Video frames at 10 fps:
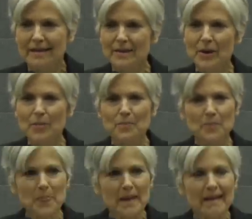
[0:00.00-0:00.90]
you know,
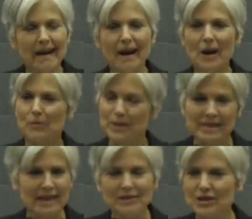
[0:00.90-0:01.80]
uh, we
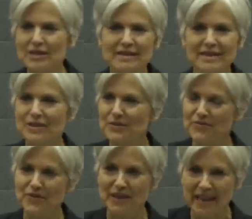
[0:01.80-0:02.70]
say just just
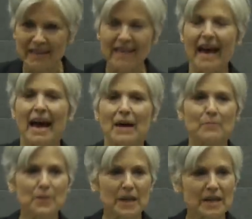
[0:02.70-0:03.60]
forget that
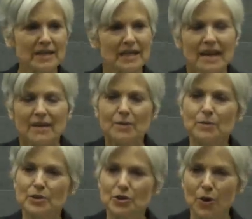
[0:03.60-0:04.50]
because the
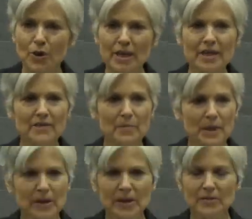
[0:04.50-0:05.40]
majority of
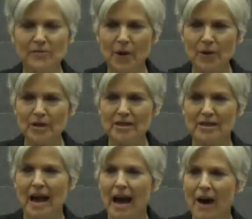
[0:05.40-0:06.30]
American
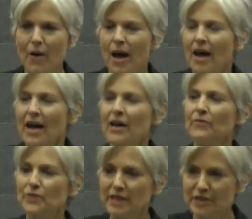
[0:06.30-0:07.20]
voters now
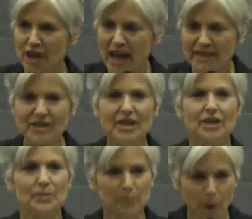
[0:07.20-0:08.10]
have
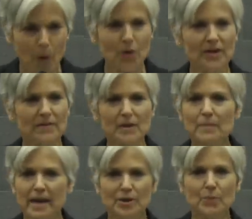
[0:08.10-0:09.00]
rejected both of the
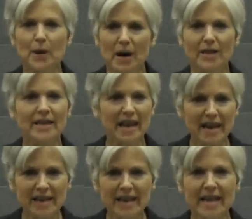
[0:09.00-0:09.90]
major party
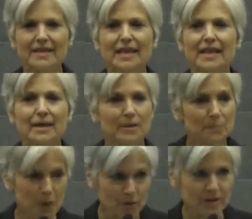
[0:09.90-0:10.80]
candidates. They are the
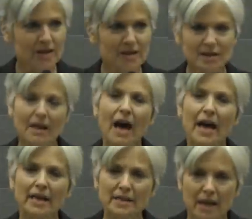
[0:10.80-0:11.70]
most
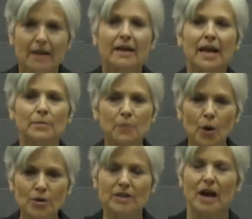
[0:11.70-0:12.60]
disliked and
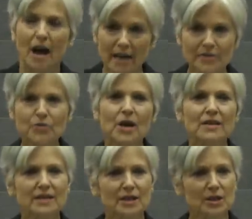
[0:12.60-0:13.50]
most
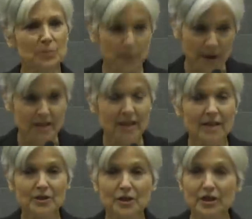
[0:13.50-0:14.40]
untrusted
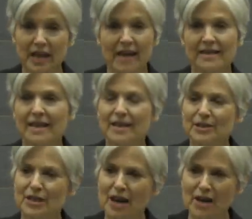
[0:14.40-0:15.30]
presidential
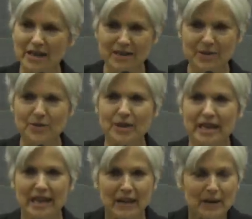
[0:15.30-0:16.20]
candidates in our
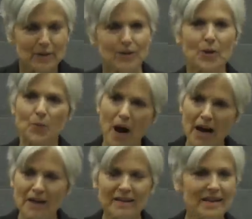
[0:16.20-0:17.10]
history. So
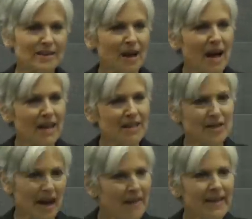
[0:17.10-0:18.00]
why are these guys
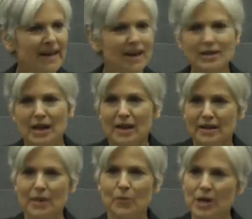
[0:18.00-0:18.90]
telling us
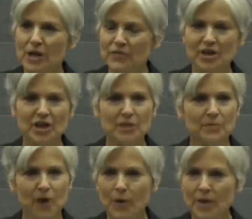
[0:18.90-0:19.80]
that we have to
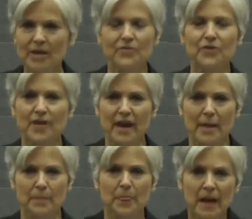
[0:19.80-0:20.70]
keep voting for
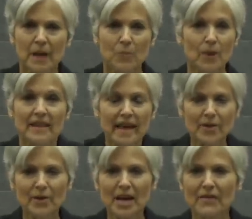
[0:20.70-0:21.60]
them when they
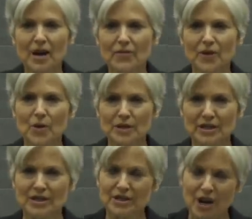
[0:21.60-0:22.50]
don't have our votes
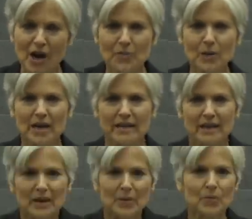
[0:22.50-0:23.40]
to start with?
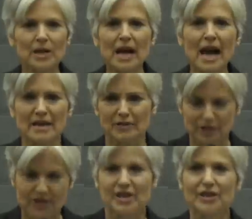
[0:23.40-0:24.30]
We're not
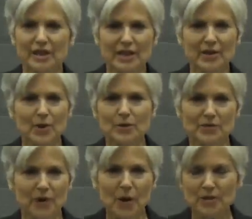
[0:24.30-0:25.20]
stealing those
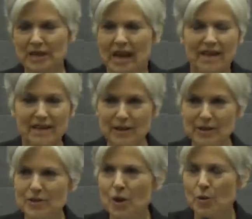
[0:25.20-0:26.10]
votes.
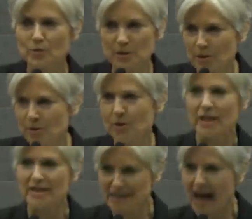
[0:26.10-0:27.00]
There's no new
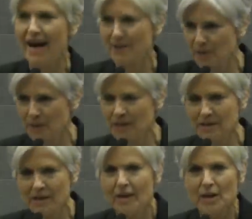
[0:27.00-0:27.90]

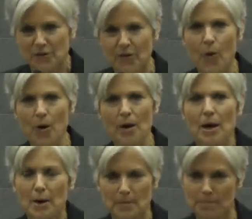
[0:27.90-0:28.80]
entitlement for
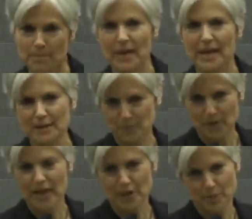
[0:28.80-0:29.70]
big
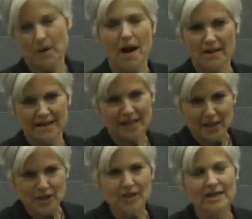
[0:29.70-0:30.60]
rich
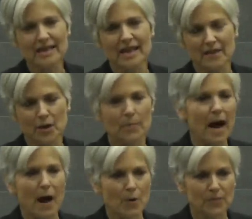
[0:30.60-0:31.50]
politicians and their
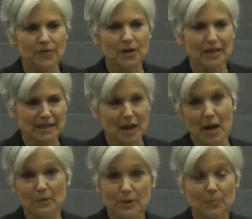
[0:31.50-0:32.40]
powerful
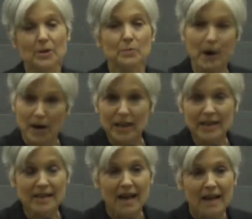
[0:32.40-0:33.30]
establishment
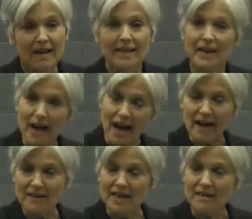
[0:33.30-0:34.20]
parties, they're
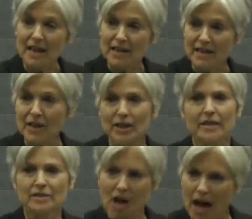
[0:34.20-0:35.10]
acting like they're
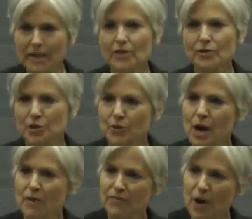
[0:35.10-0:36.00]
entitled to
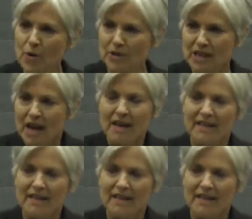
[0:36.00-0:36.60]
our votes.